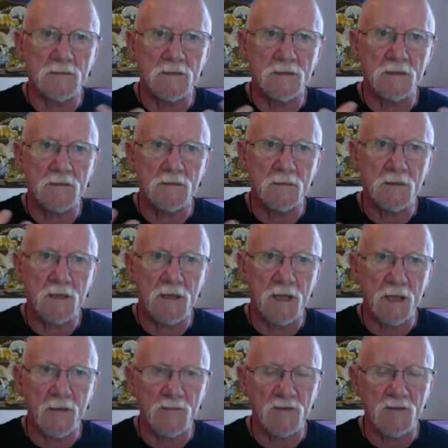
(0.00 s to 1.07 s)
it
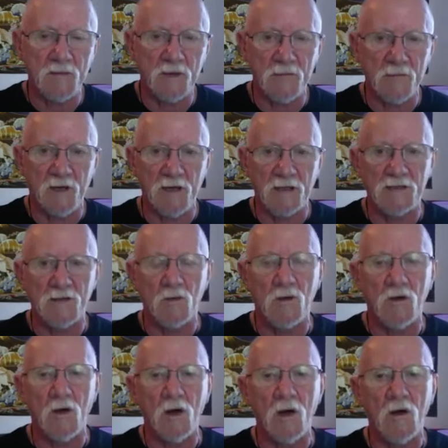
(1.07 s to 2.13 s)
came to my mind that
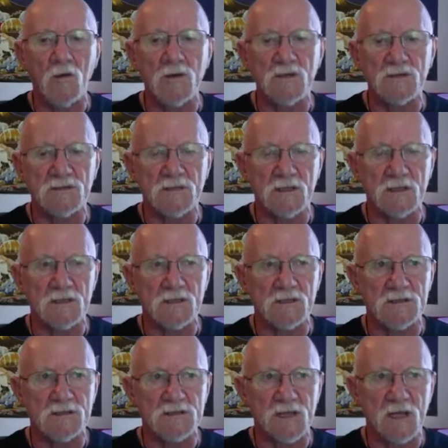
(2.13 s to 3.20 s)
we're always in
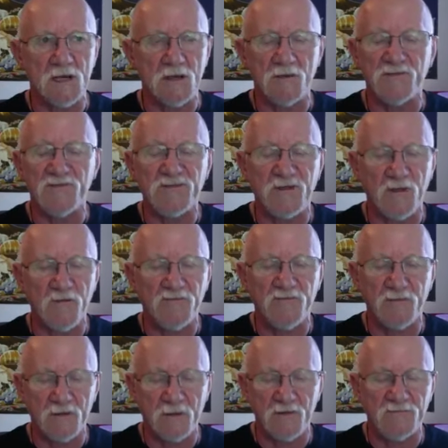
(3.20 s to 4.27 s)
this state of
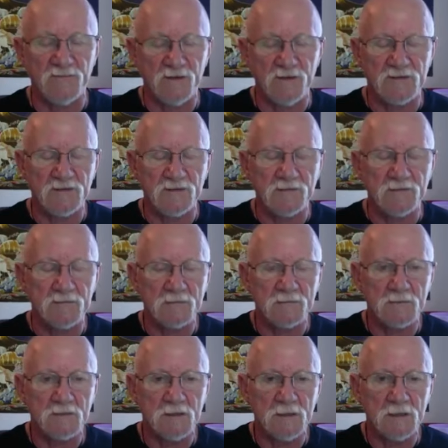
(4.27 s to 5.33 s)
self-forgiveness.
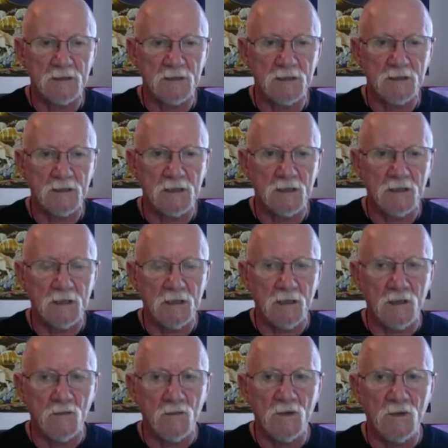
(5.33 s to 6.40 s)

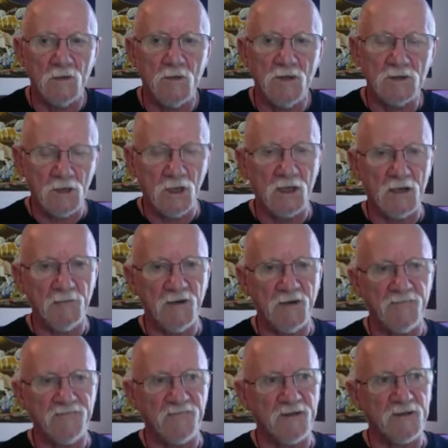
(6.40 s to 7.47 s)
When we talk
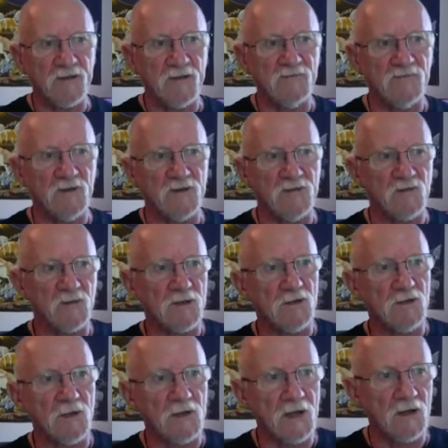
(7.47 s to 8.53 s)
about forgiveness, we
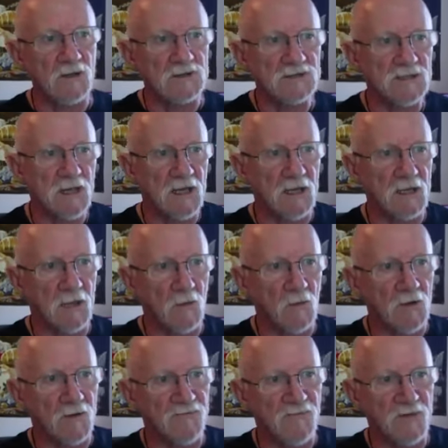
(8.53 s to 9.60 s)
look outside and I
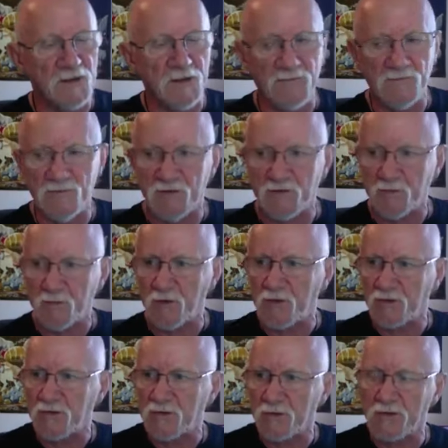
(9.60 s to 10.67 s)
want to forgive this
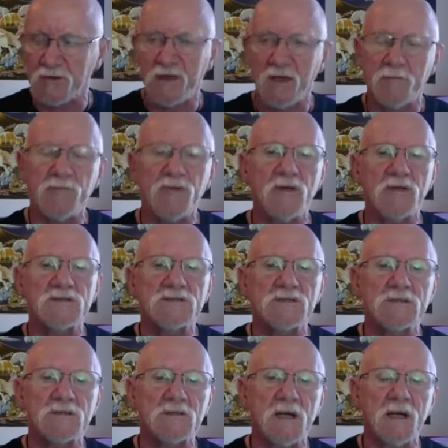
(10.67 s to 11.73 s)
person or that
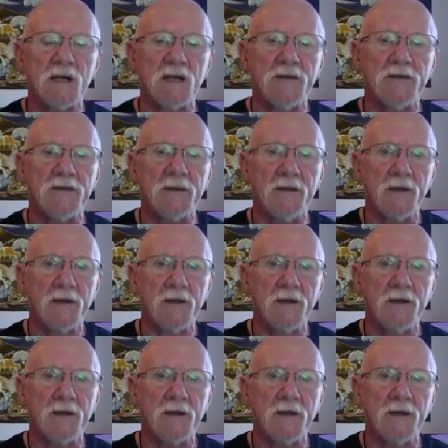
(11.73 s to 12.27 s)
person. And